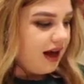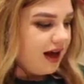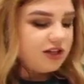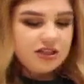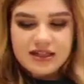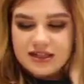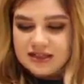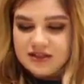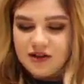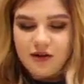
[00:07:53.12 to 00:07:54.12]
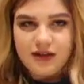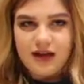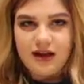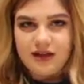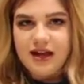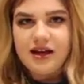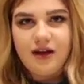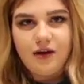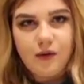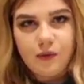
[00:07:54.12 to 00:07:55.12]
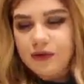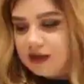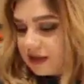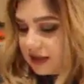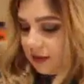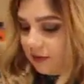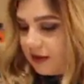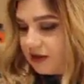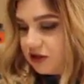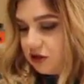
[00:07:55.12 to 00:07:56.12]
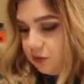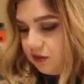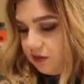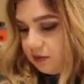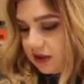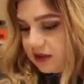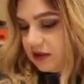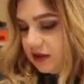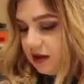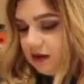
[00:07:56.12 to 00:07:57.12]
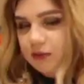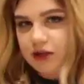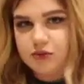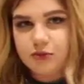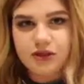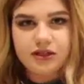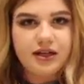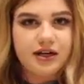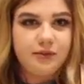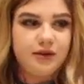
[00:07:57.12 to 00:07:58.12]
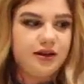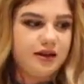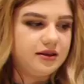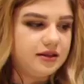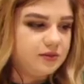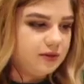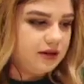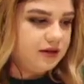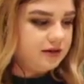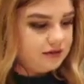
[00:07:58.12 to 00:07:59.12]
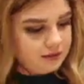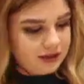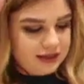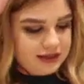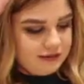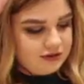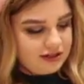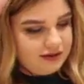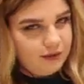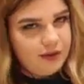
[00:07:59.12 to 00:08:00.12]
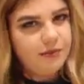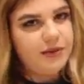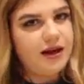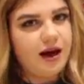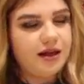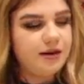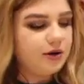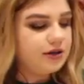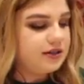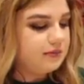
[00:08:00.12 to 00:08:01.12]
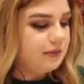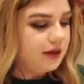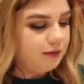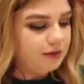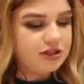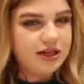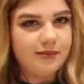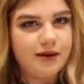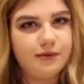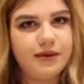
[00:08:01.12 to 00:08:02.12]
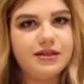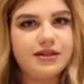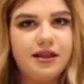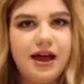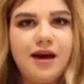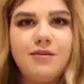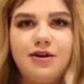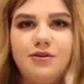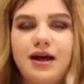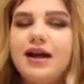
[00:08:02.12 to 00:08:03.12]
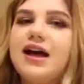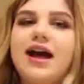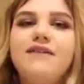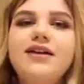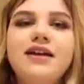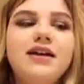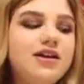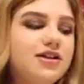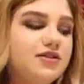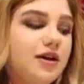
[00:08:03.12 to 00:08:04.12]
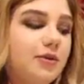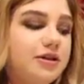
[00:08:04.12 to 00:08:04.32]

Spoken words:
actually, this is the only highlight I own except this new one from this blush book, and I really like this one because I've just never been a big highlight person, but when she came out with this collab, I knew I had to have it, so I